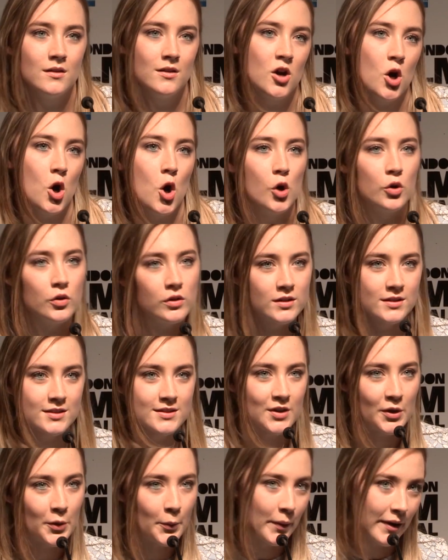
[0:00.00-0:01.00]

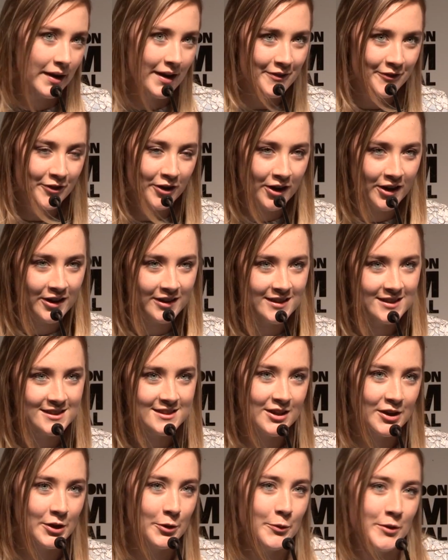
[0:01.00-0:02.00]
hunks or whatever, and
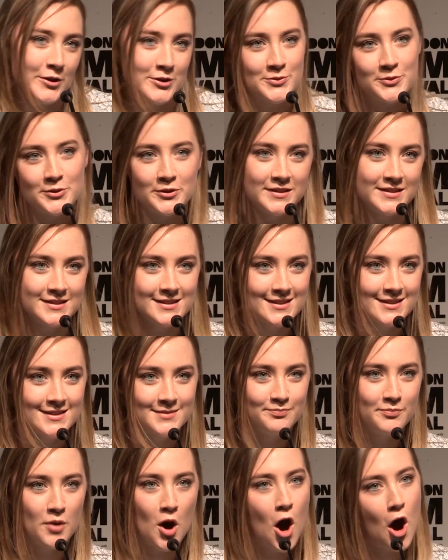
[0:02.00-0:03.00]
it's like, which one
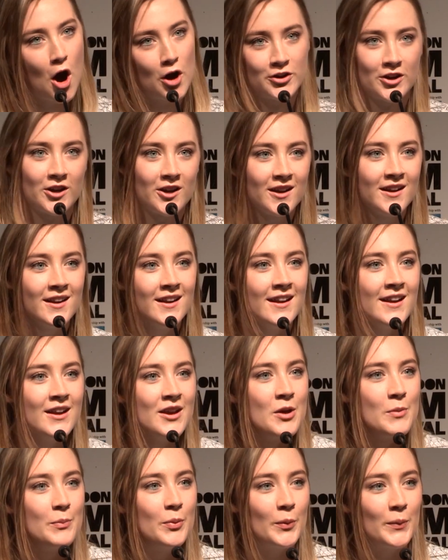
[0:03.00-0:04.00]
is hotter?
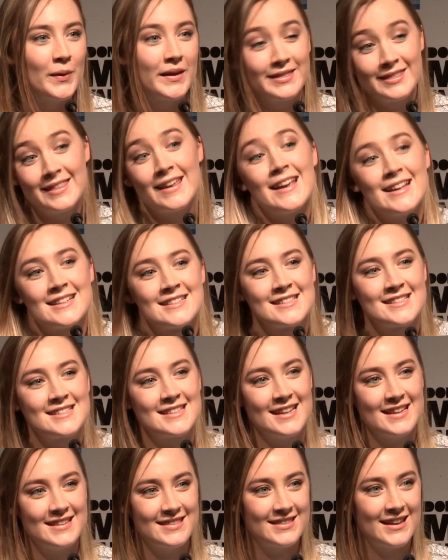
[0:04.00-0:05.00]
But with this,
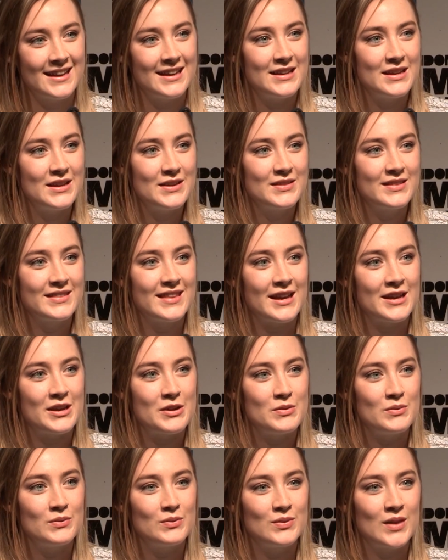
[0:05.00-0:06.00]

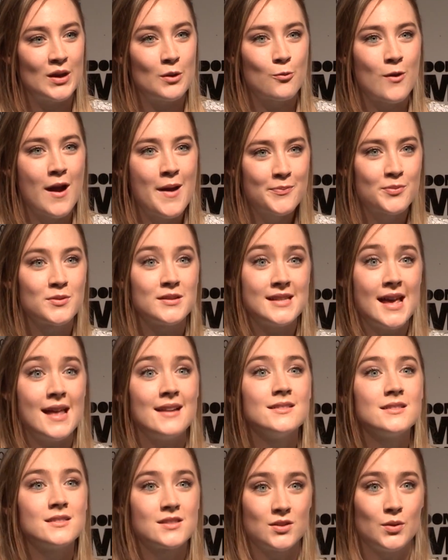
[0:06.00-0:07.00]
they
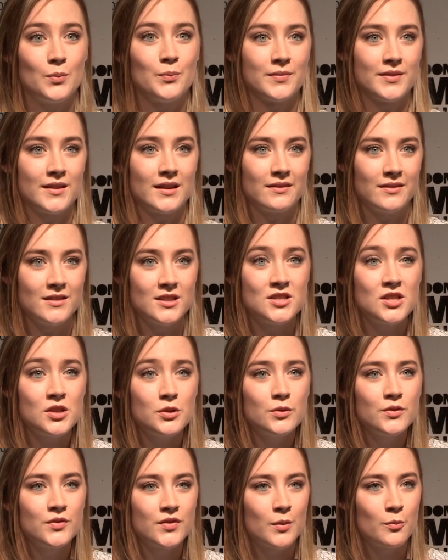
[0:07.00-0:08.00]
represent something. The
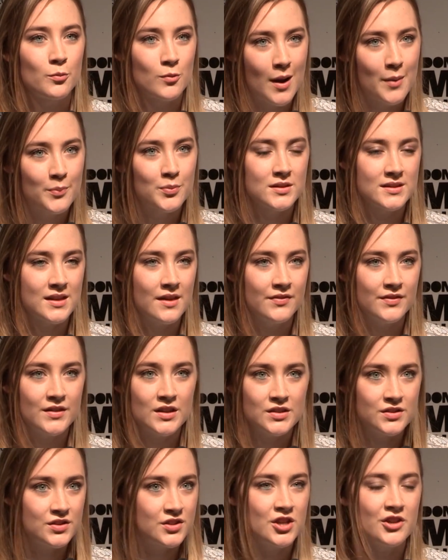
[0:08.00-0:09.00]
two of them represent
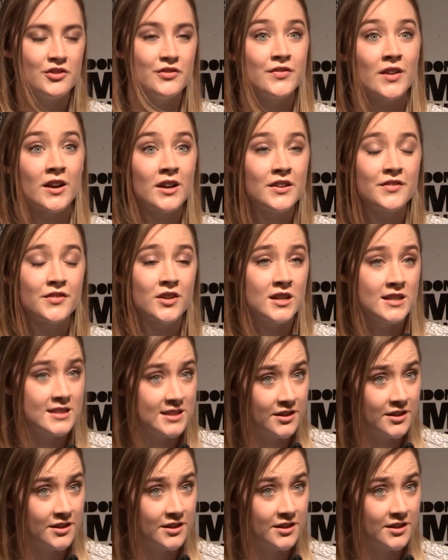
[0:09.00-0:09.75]
these two very, very